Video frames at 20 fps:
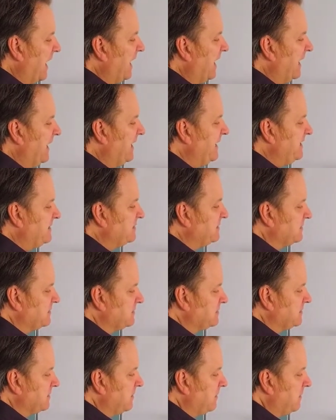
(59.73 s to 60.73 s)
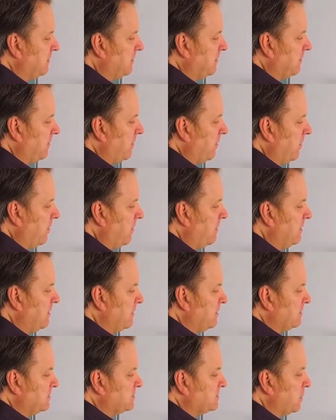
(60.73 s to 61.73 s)
litres. All right,
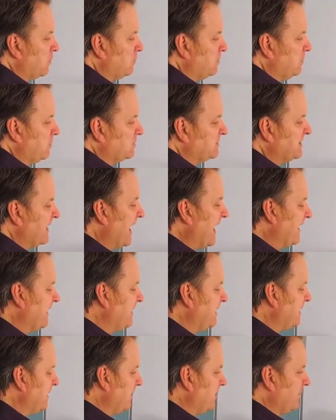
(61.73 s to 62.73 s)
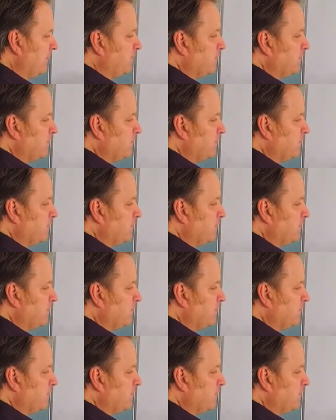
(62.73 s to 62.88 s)
so your tank